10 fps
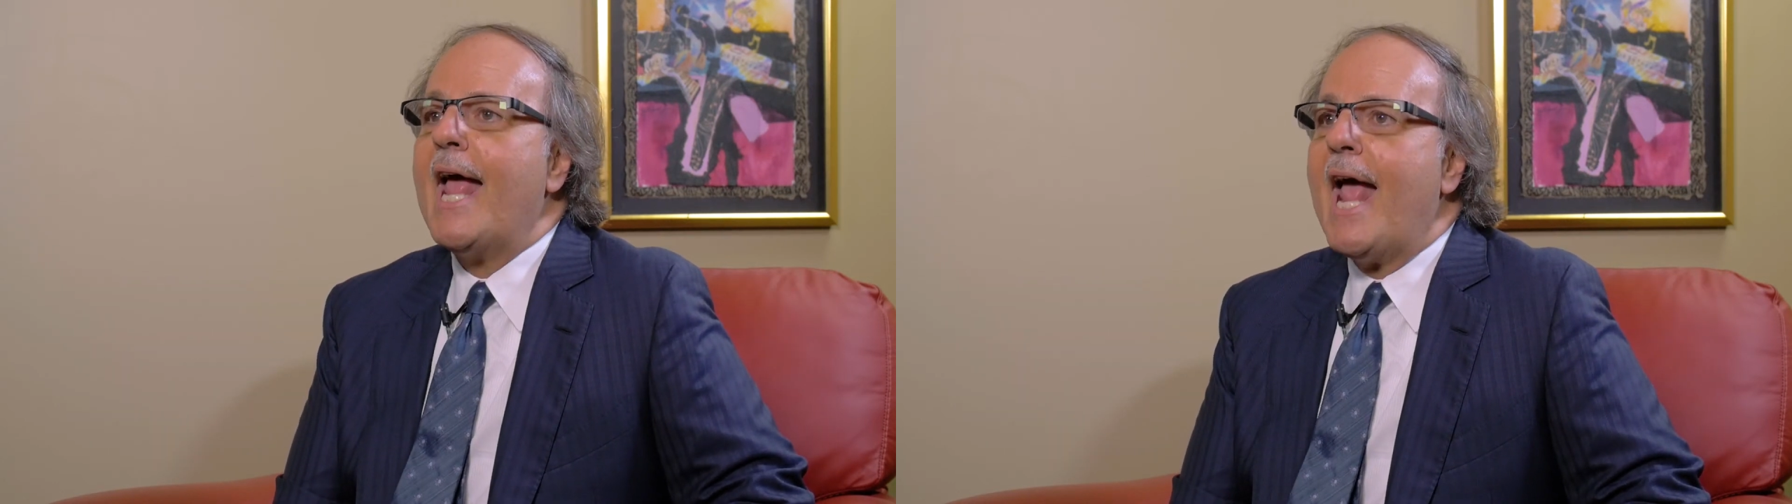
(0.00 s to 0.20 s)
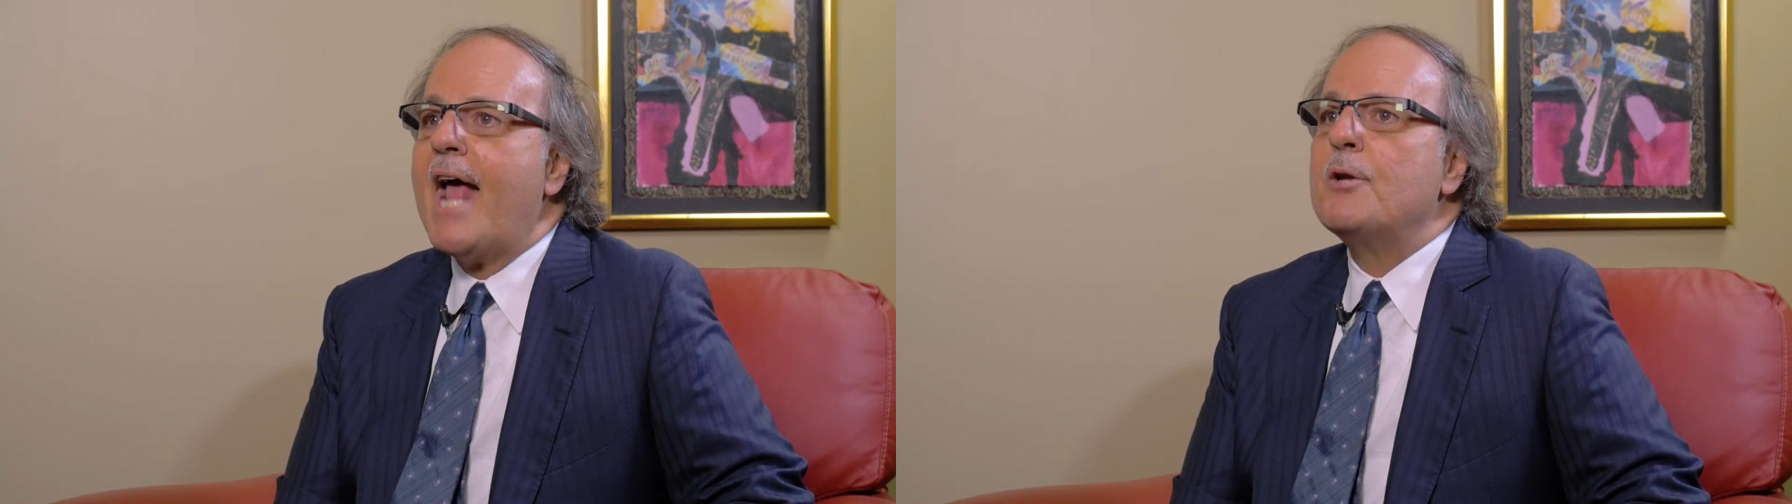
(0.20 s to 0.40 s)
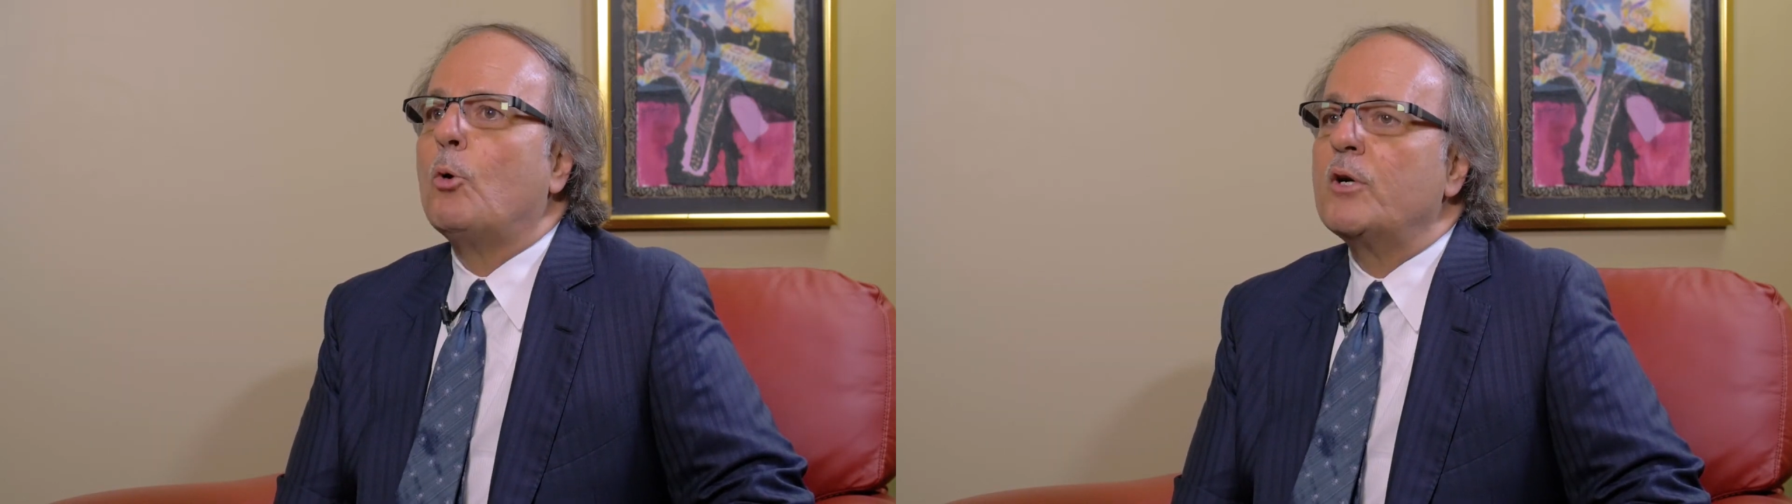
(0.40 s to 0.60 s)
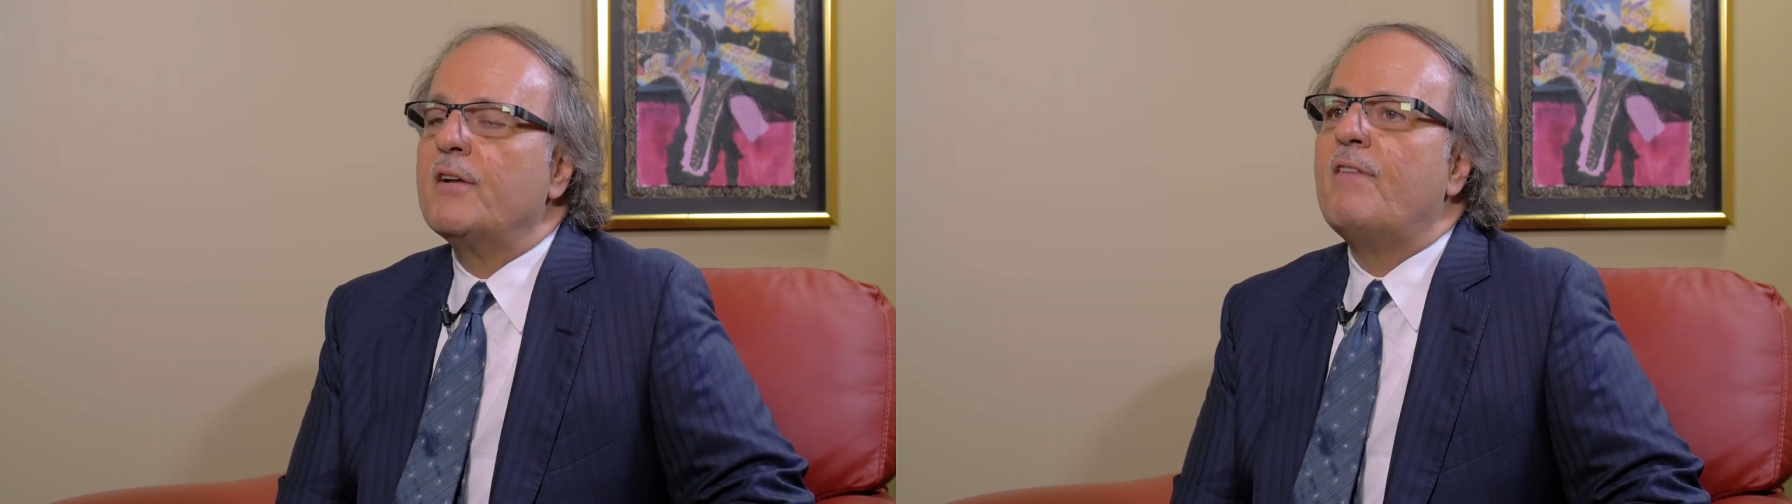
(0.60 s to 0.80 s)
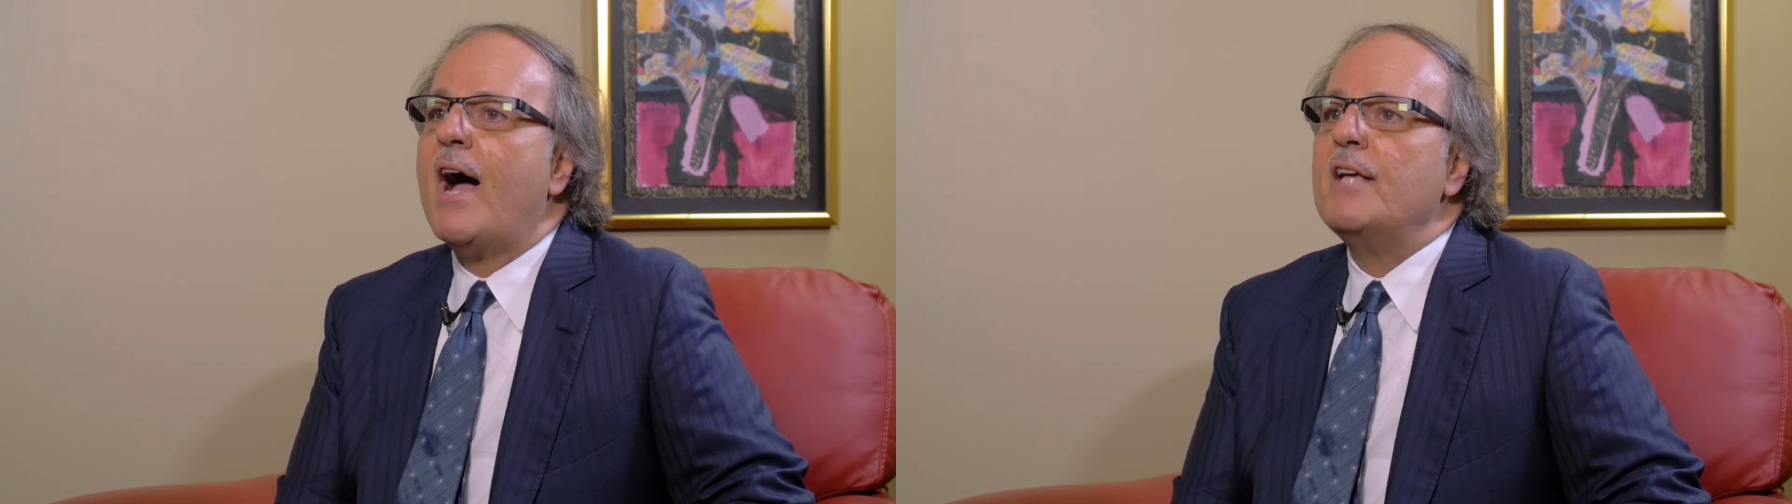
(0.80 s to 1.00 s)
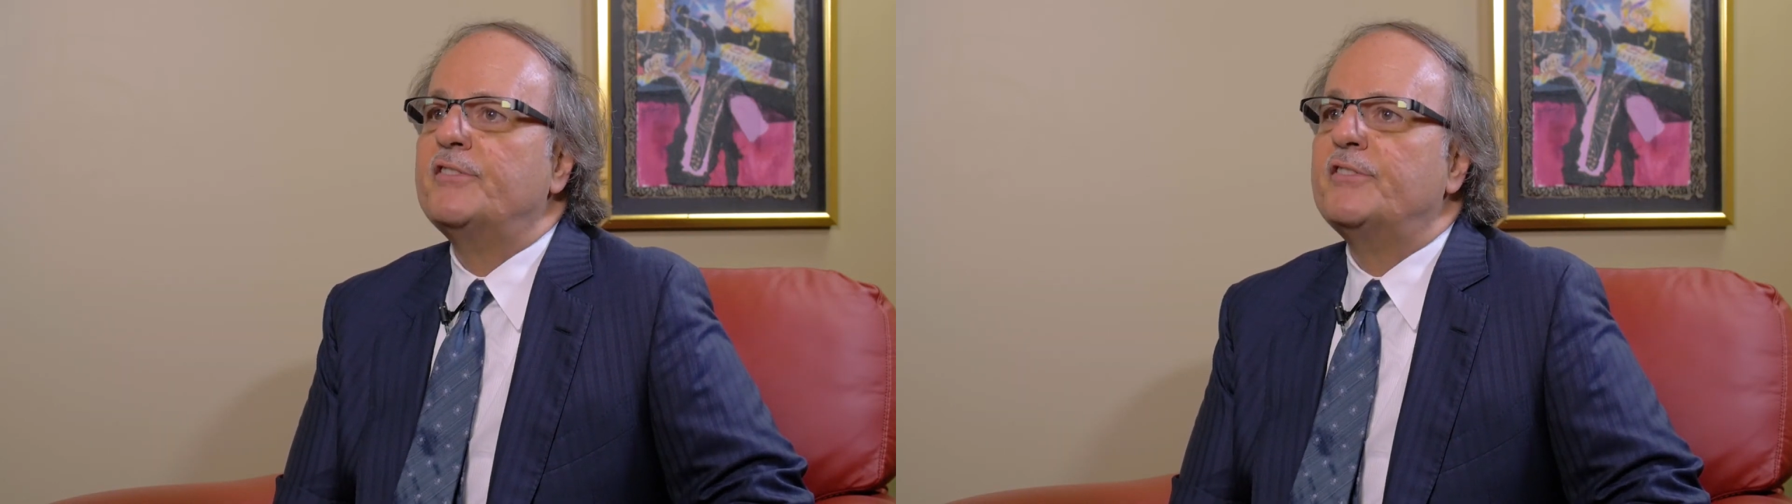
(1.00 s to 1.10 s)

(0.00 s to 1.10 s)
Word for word: and or device